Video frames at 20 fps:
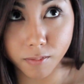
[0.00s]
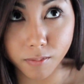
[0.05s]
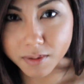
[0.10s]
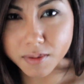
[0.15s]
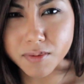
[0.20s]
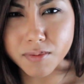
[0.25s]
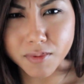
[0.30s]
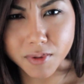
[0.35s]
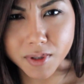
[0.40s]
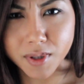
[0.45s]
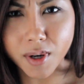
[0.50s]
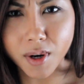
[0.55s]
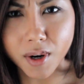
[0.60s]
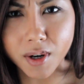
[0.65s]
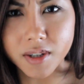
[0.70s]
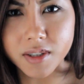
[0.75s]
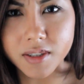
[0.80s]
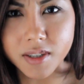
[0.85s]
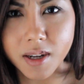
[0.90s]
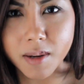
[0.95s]
It was really
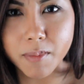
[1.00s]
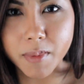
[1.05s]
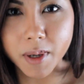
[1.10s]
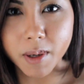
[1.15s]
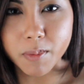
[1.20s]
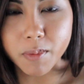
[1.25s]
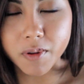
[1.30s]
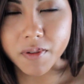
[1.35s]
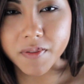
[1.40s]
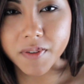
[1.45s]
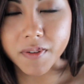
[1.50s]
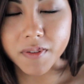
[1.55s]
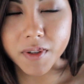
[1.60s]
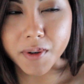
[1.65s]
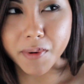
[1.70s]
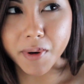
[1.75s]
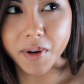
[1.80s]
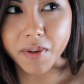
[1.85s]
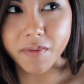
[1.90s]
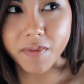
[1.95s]
hard coming up with
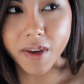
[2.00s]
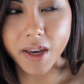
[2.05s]
50 random